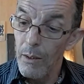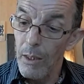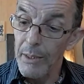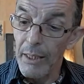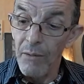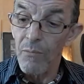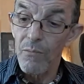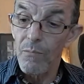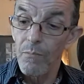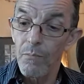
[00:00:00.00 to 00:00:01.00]
I didn't
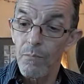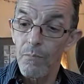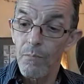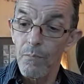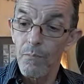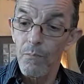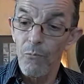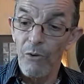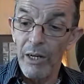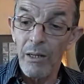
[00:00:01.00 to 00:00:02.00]

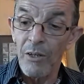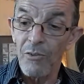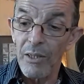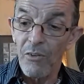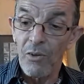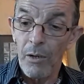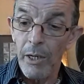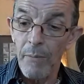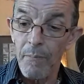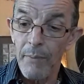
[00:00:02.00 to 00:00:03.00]
realize at the
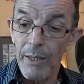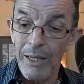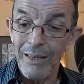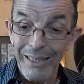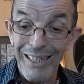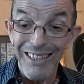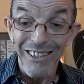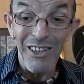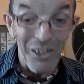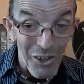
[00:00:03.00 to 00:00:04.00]
time it needed
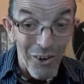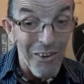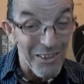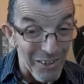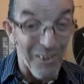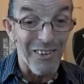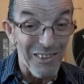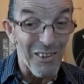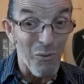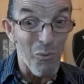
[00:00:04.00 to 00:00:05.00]
a lot
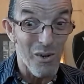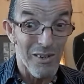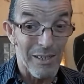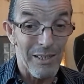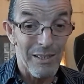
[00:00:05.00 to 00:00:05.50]
of work.